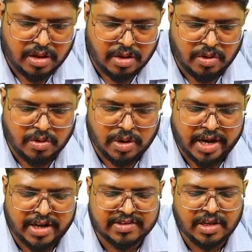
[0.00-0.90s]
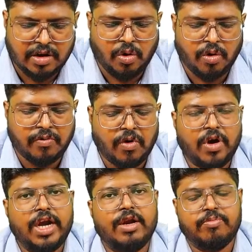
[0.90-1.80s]
Oh, and it's an
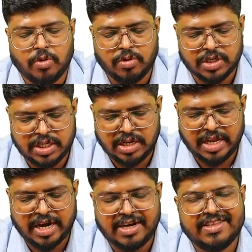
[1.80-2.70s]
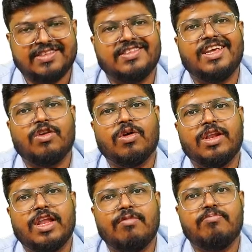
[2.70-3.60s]
ovoid portion that is seen on
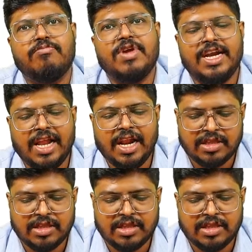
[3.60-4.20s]
the middle